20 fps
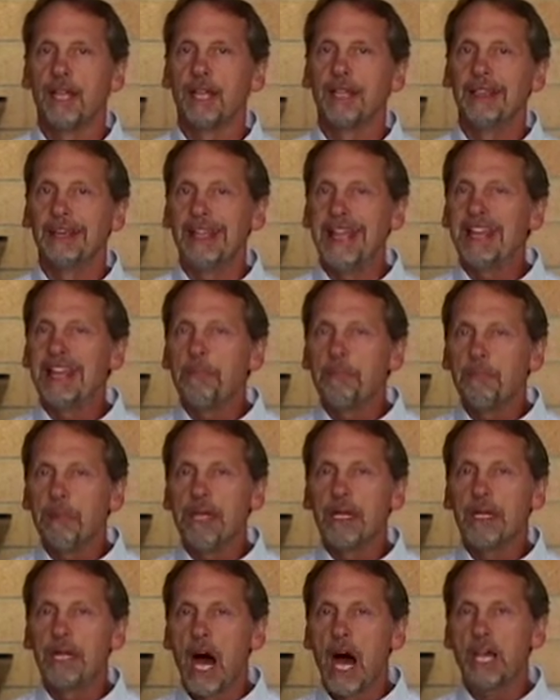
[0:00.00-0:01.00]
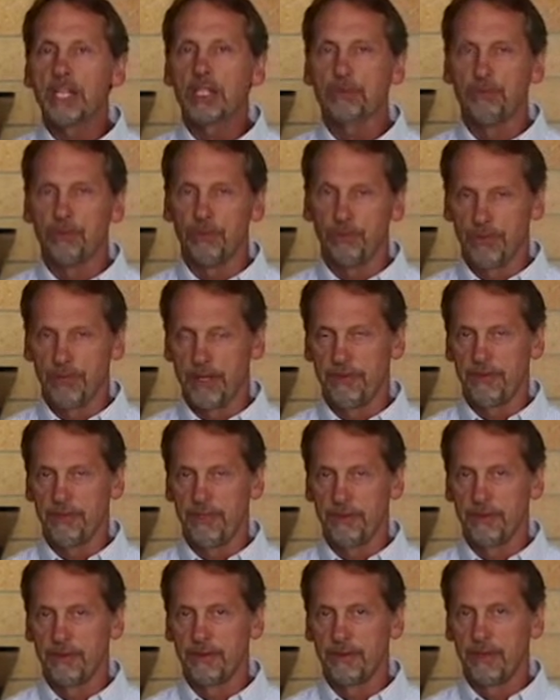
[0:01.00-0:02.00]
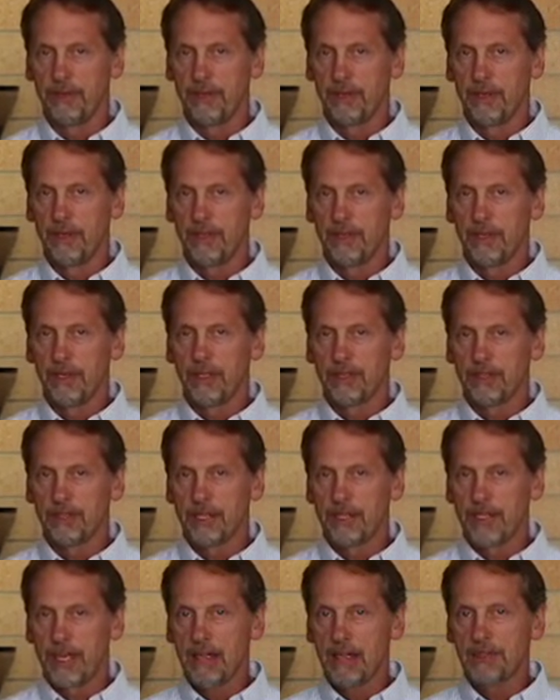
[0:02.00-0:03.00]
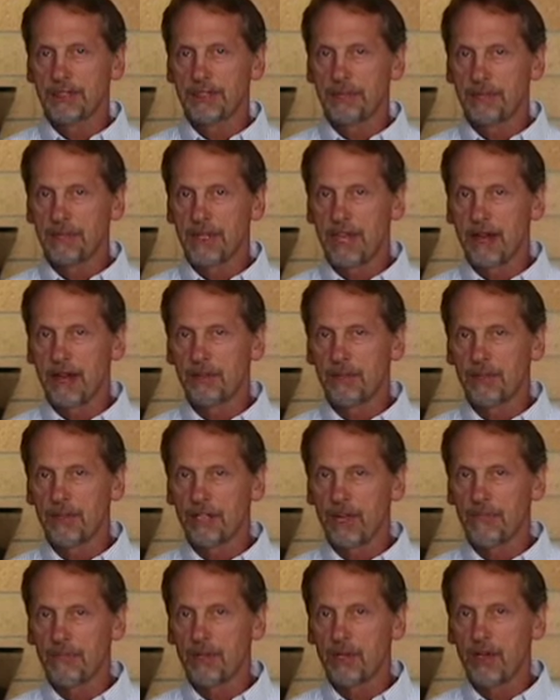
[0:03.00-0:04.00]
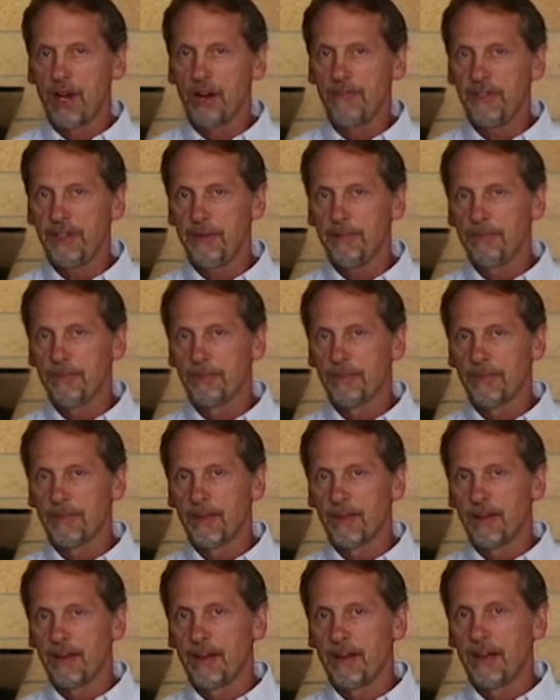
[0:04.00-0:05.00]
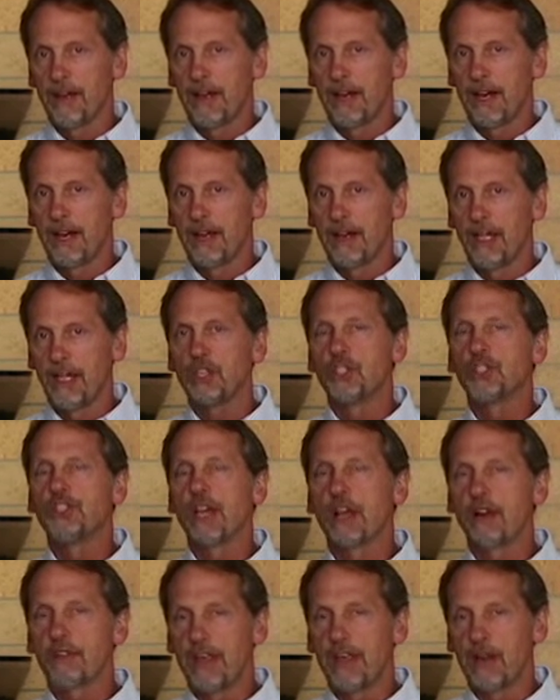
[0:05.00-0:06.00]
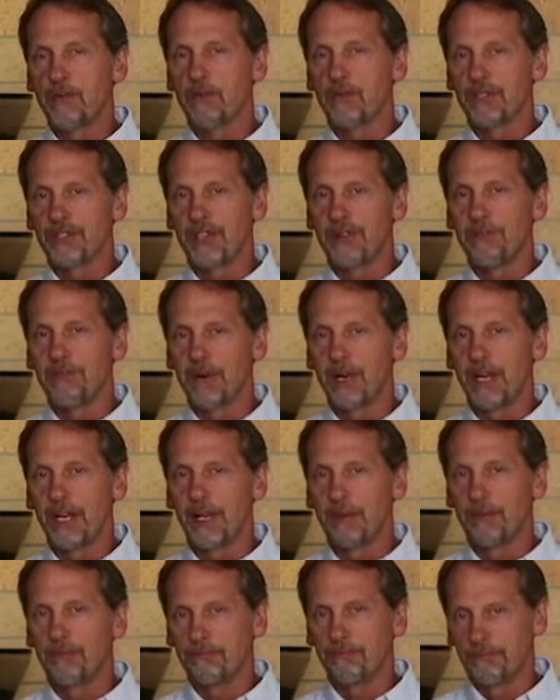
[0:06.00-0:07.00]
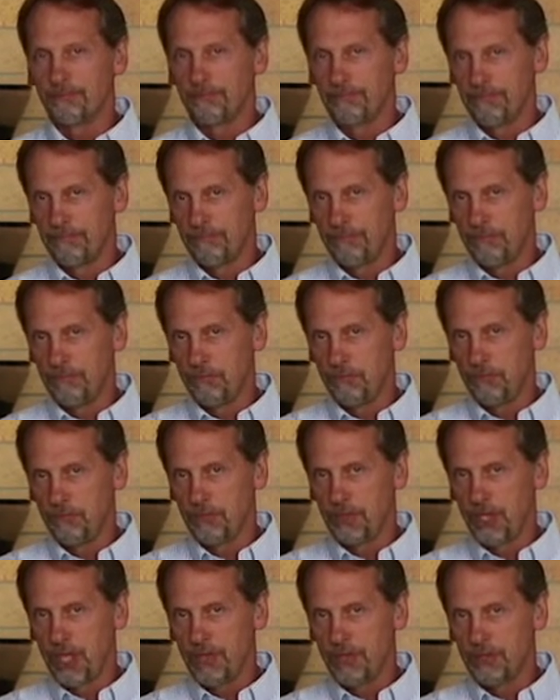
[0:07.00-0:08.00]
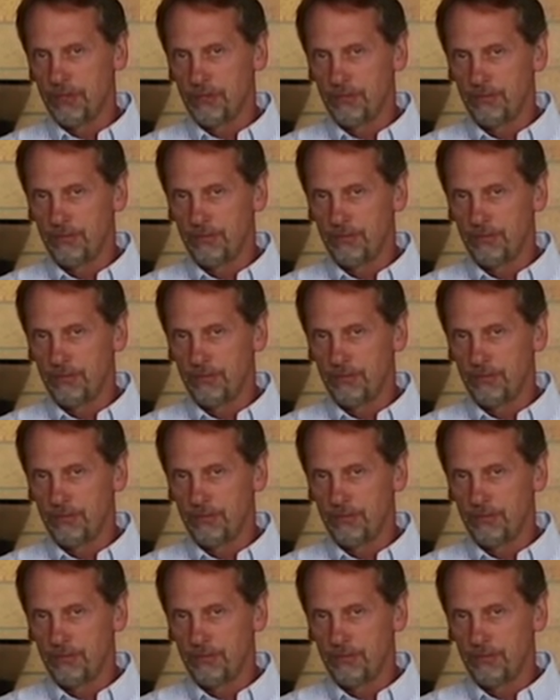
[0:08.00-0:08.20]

Let it be gospel-driven. And sit down sometime with a cup of coffee and share that with somebody. Cheers.